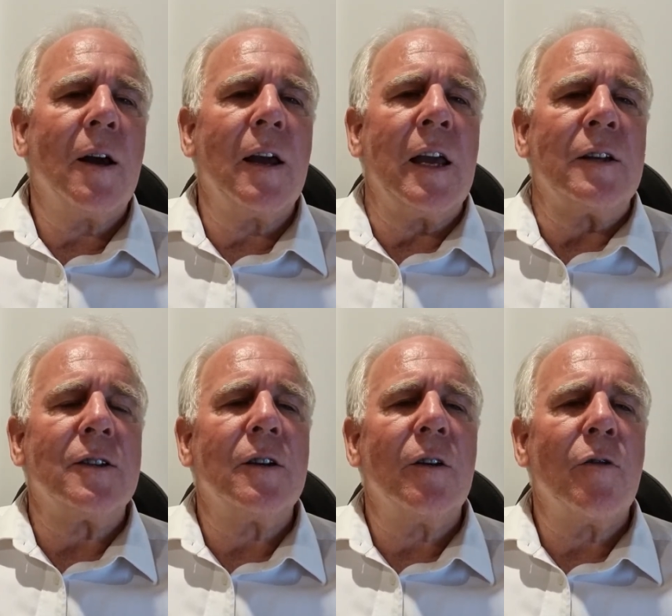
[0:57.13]

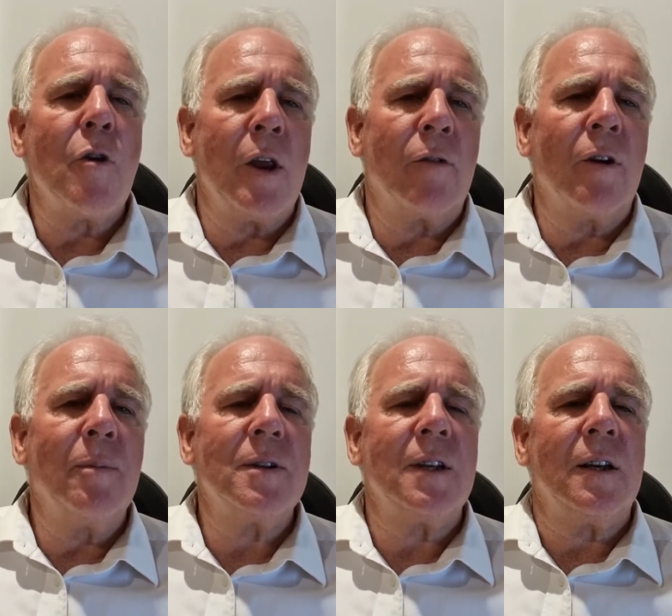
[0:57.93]
It's
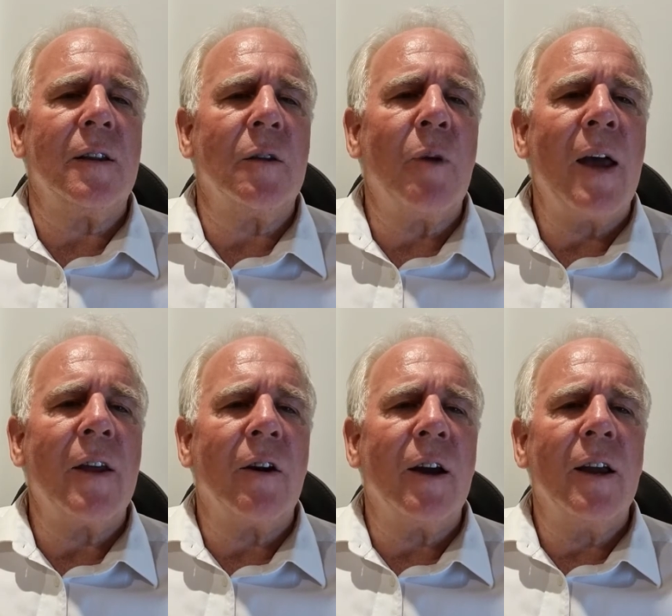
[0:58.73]
33%. And the way
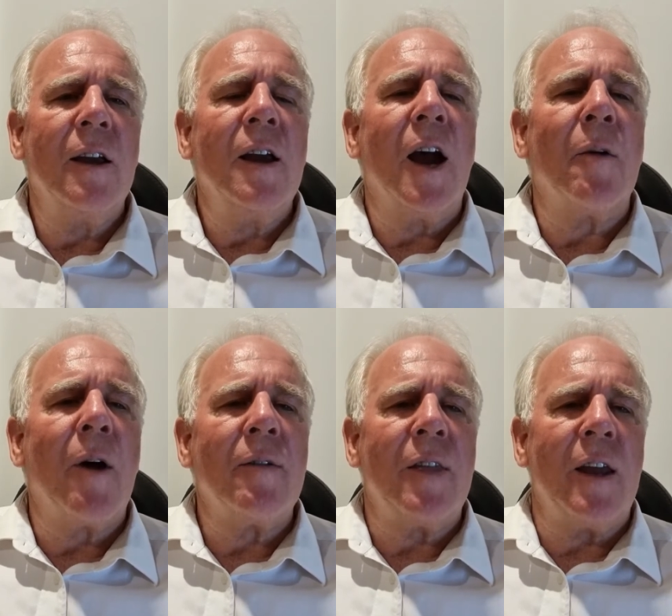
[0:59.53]
that I
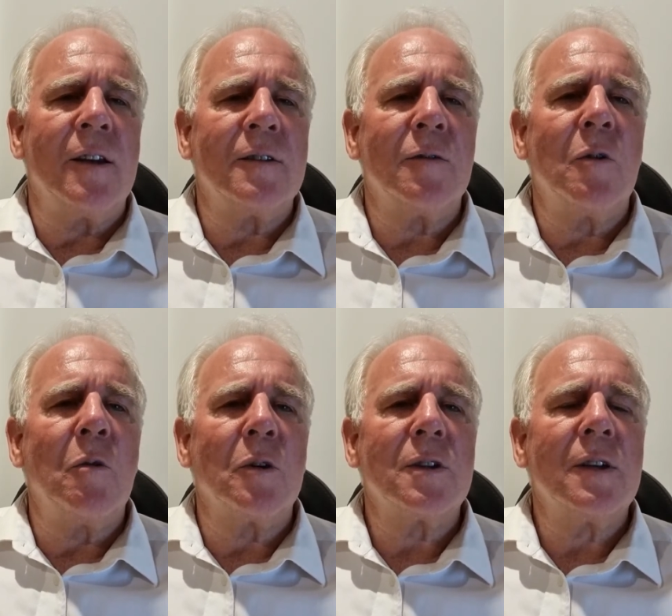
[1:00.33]
arrive at that is, of
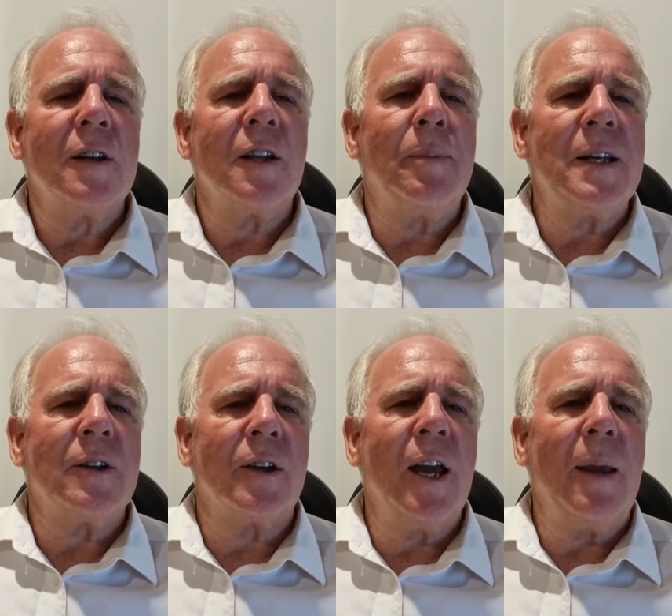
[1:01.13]
course, the piece
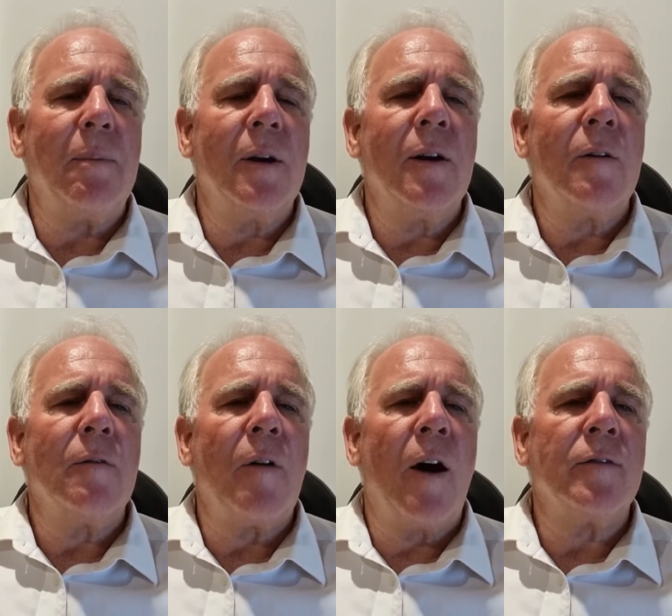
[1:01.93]
I keep,
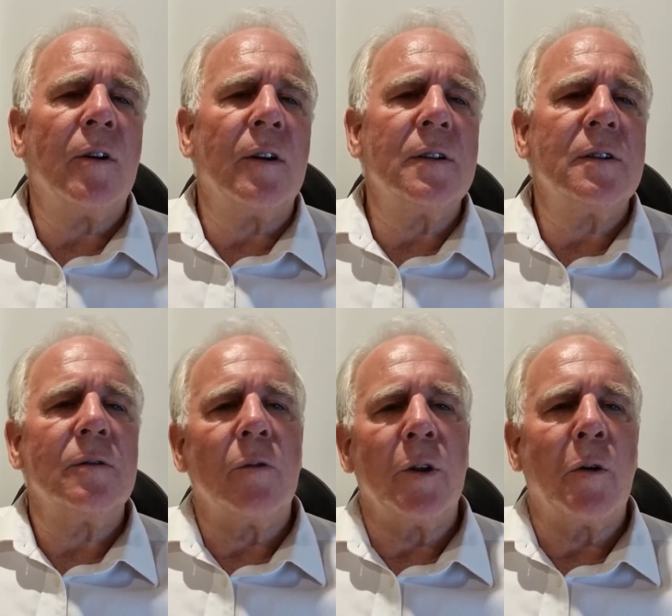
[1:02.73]
$5,
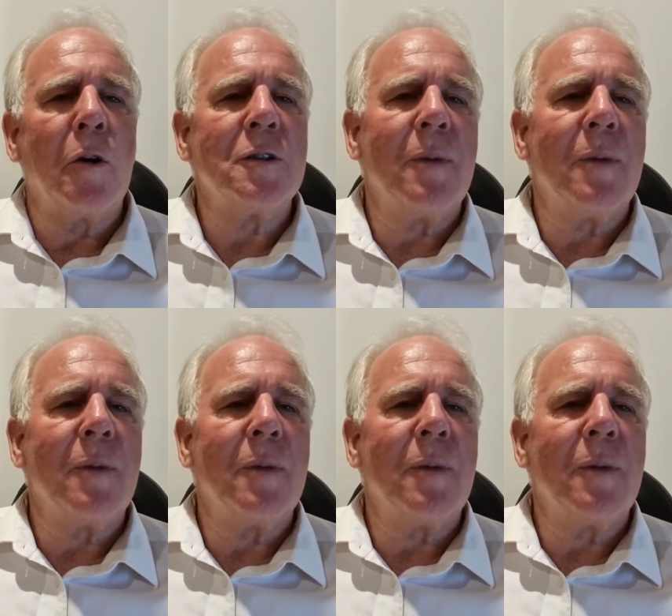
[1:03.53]
or the gross